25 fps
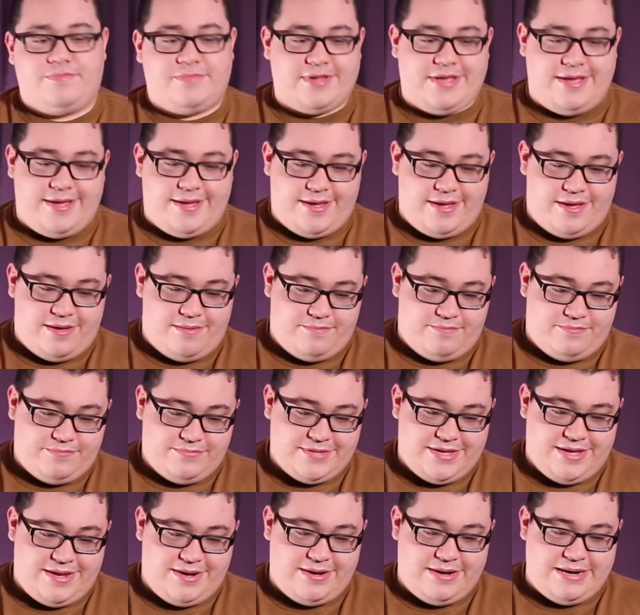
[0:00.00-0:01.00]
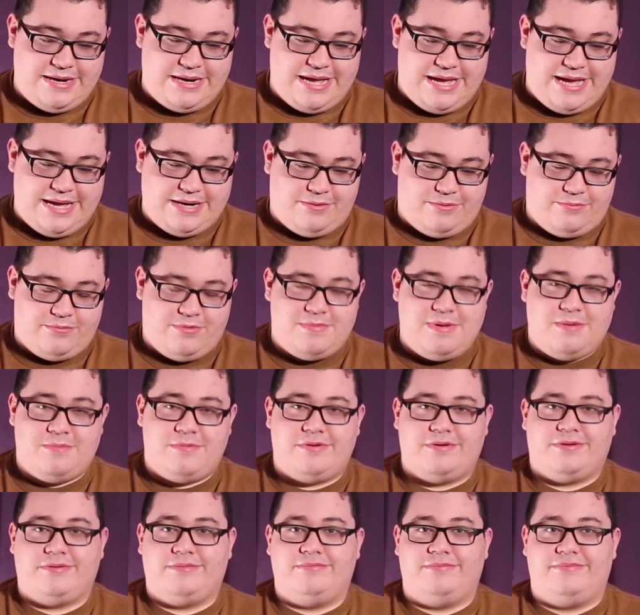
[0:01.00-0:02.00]
And I don't
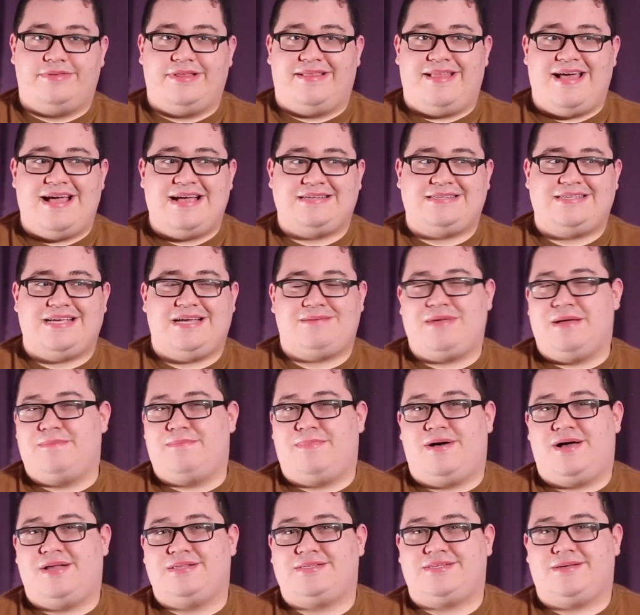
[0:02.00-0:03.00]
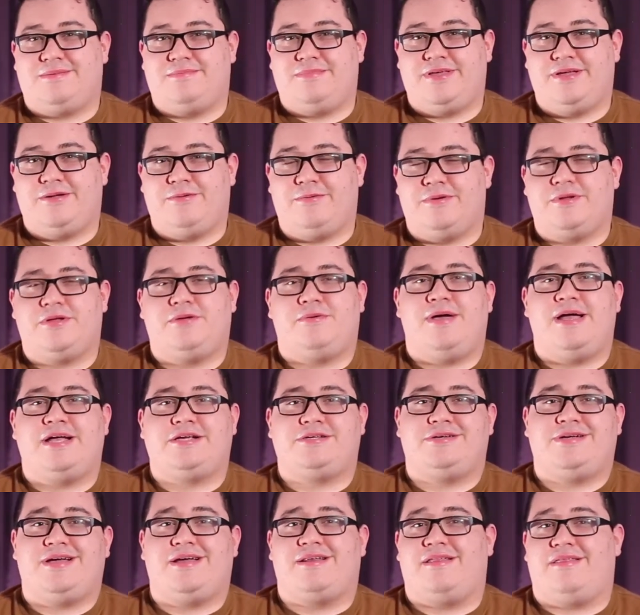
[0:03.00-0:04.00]
remember the last time I bought something where you
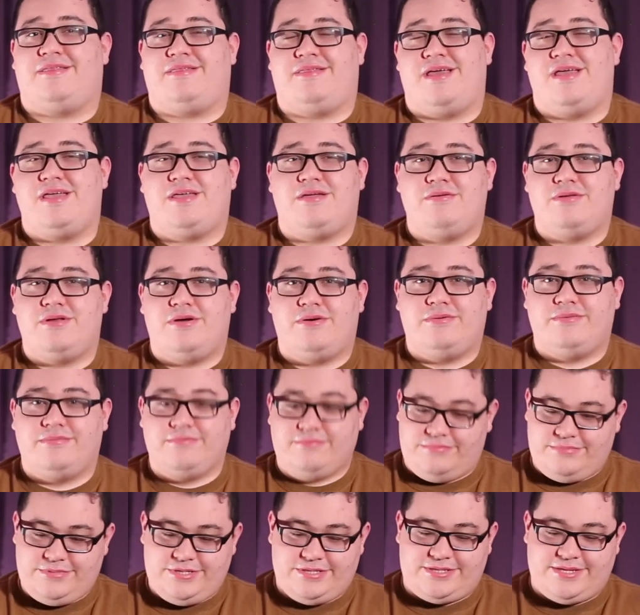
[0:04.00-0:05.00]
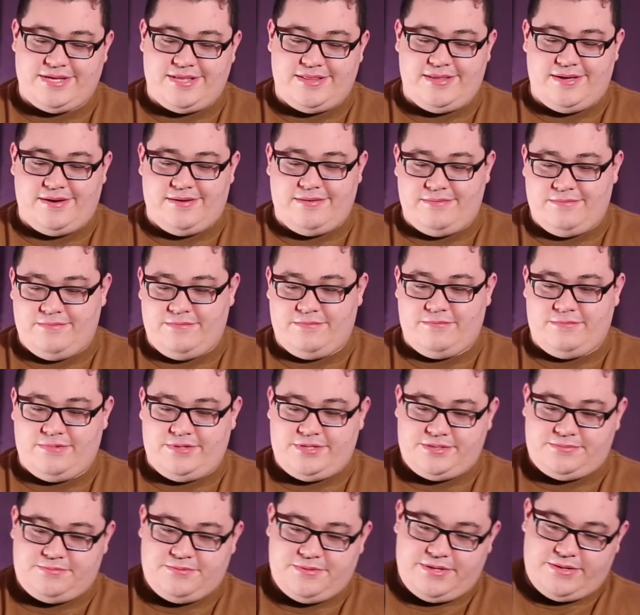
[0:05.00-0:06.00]
actually got a thank you note just in there,
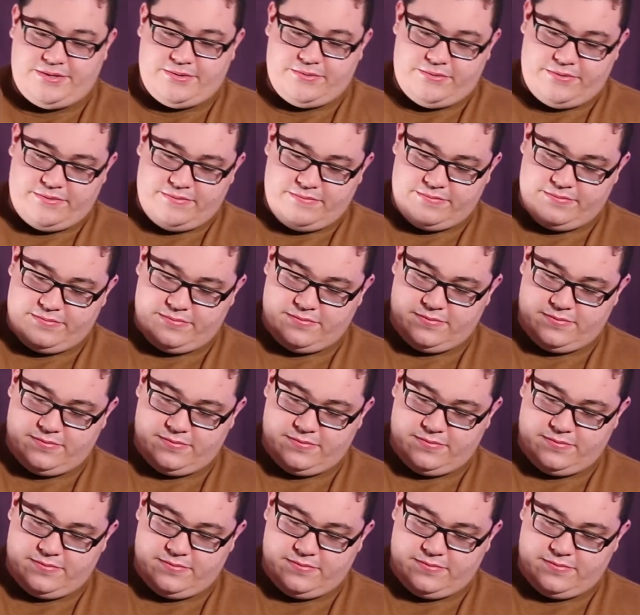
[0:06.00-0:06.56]
which is pretty cool.